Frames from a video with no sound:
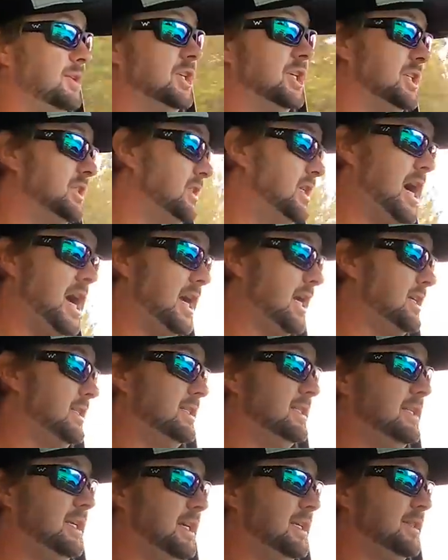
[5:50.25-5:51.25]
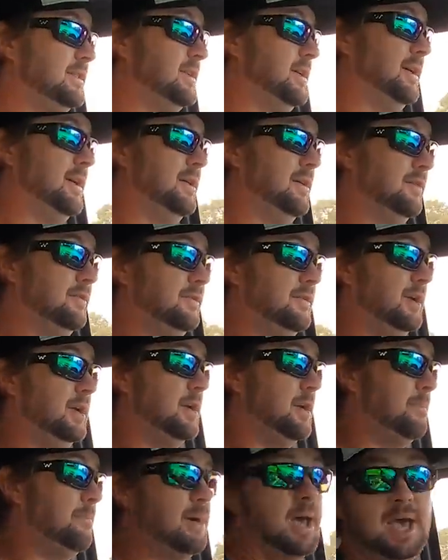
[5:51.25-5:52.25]
does not consist of
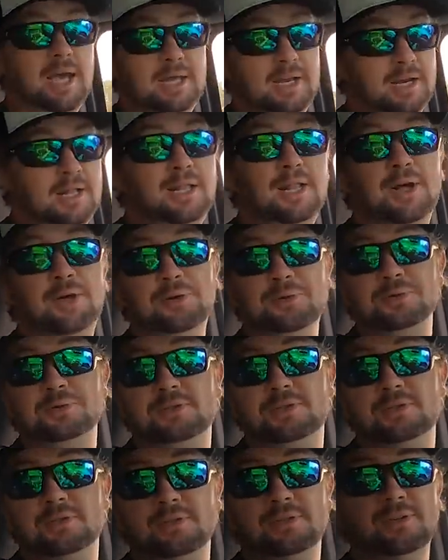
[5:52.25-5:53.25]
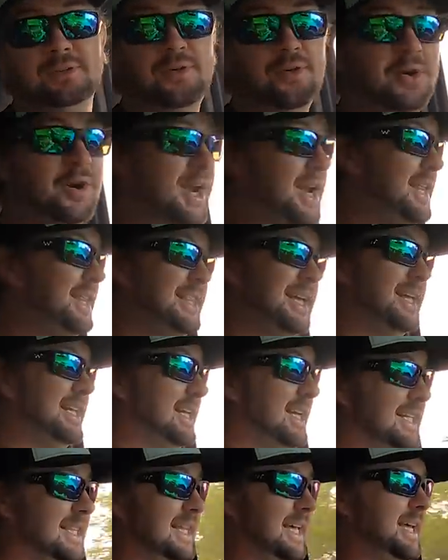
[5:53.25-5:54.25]
packing clothes or anything
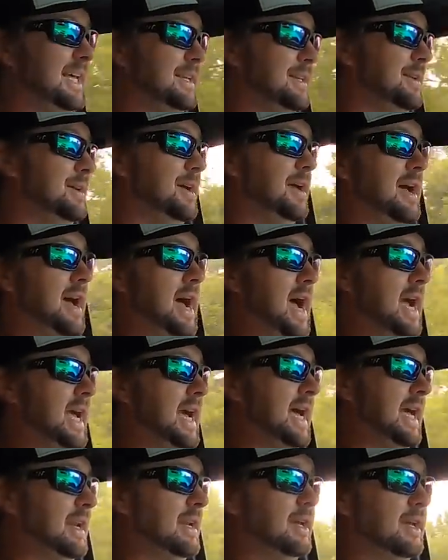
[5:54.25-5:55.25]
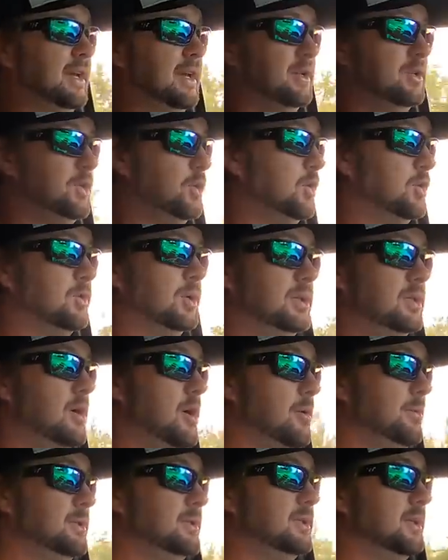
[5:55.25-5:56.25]
like that. I got 2 or 3
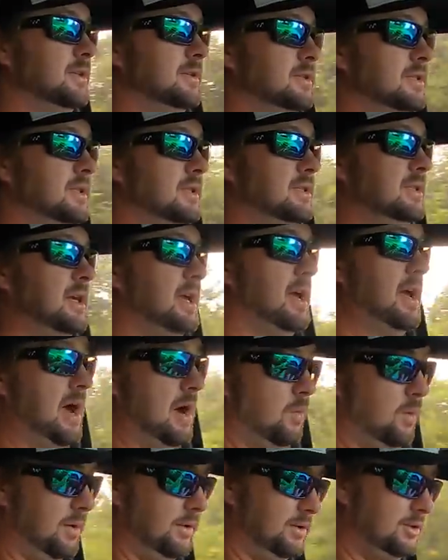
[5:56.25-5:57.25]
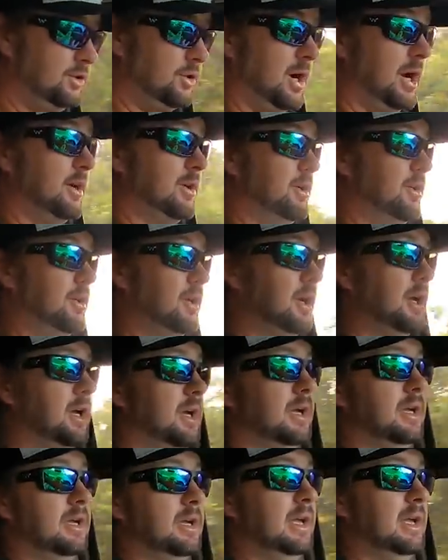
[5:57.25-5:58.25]
tournament jerseys. I wear the Striker
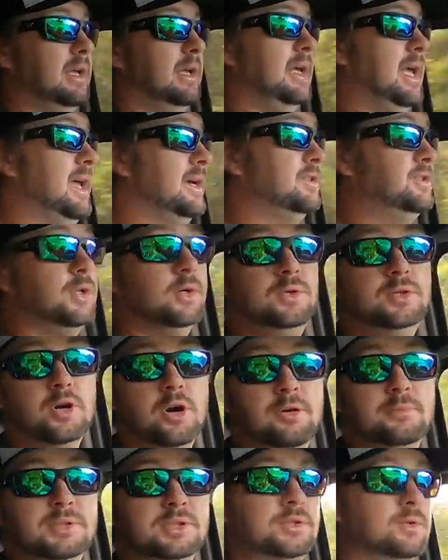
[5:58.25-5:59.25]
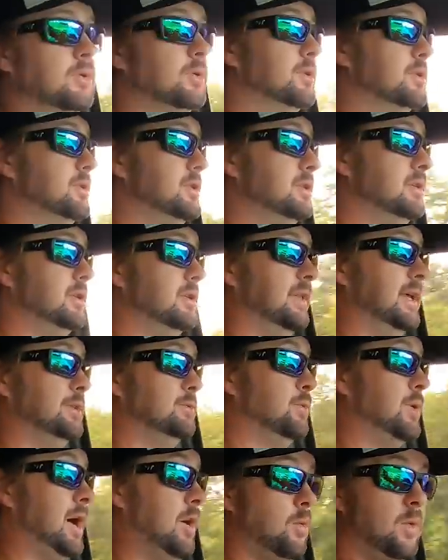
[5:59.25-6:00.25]
X2 tournament shorts. That's
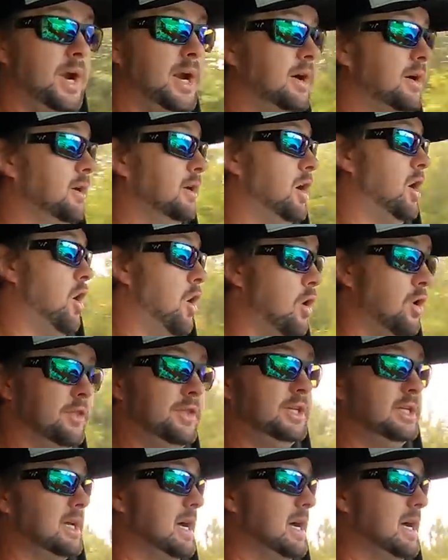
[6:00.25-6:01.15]
what I wear all the